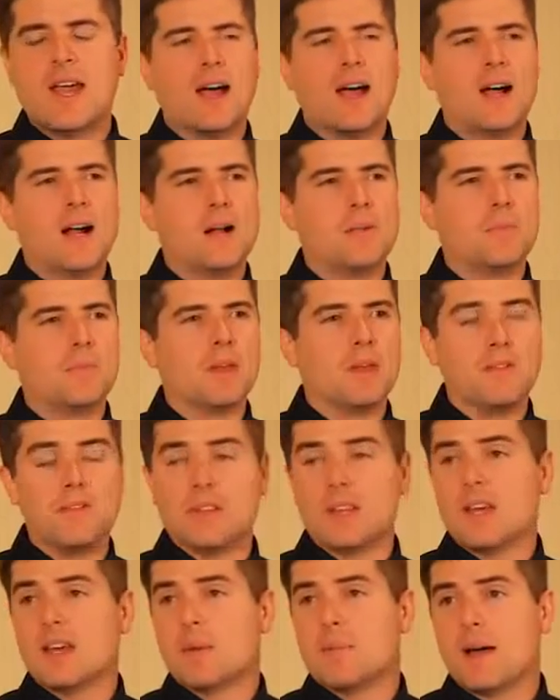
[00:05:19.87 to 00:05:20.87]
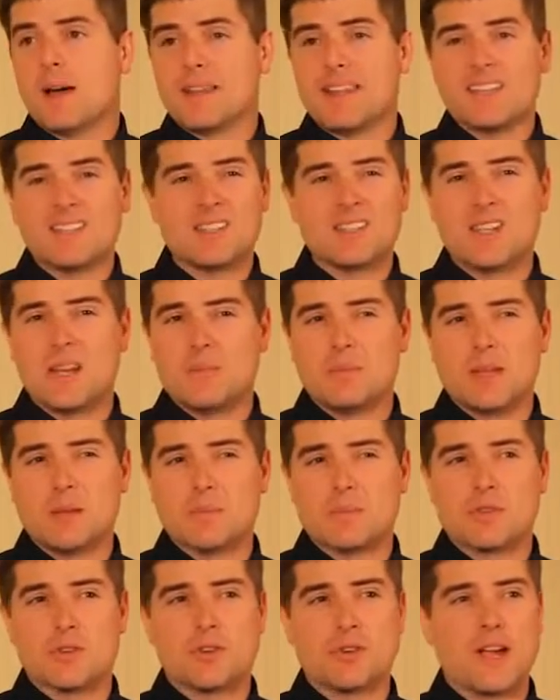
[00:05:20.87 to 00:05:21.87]
Um, and if you think about it, that's the same
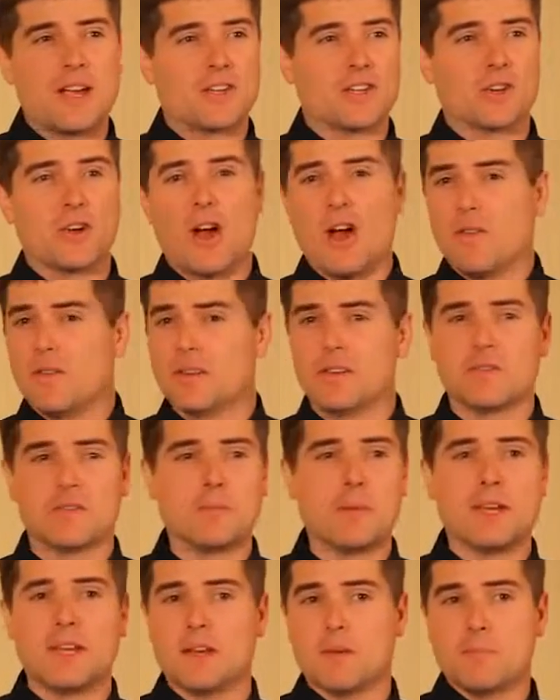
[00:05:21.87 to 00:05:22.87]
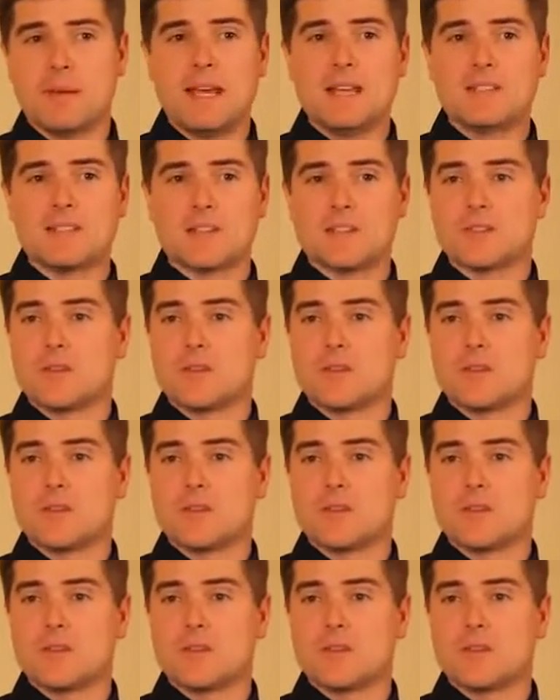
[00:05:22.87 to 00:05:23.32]
temperature as your oven if you're making a pizza.